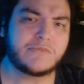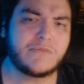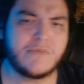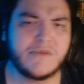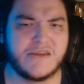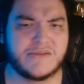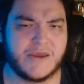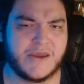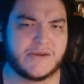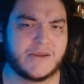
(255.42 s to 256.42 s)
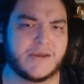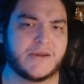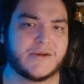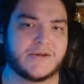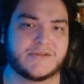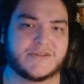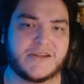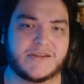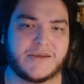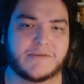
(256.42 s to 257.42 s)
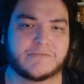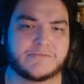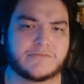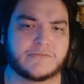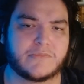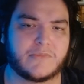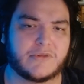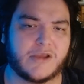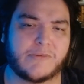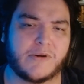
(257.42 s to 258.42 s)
and then suddenly Lobo